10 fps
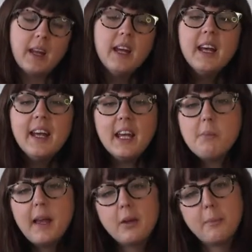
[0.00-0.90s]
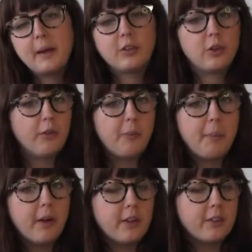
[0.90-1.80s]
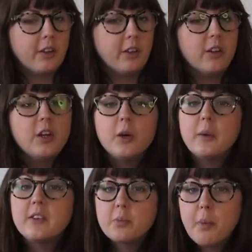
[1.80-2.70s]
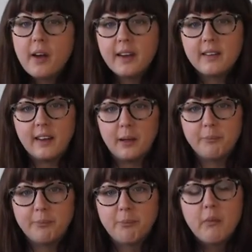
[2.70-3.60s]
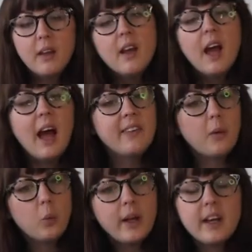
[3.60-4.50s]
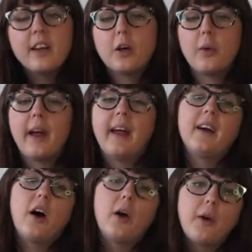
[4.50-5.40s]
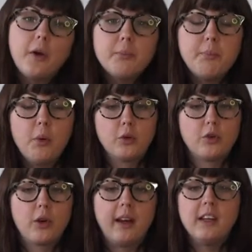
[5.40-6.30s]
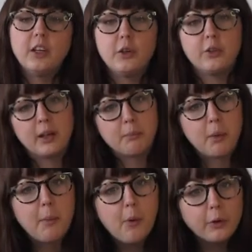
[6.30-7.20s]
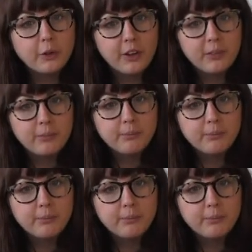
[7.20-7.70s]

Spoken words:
He made a picture of a person who inspired him, and then we're going to create our own portrait using proportion.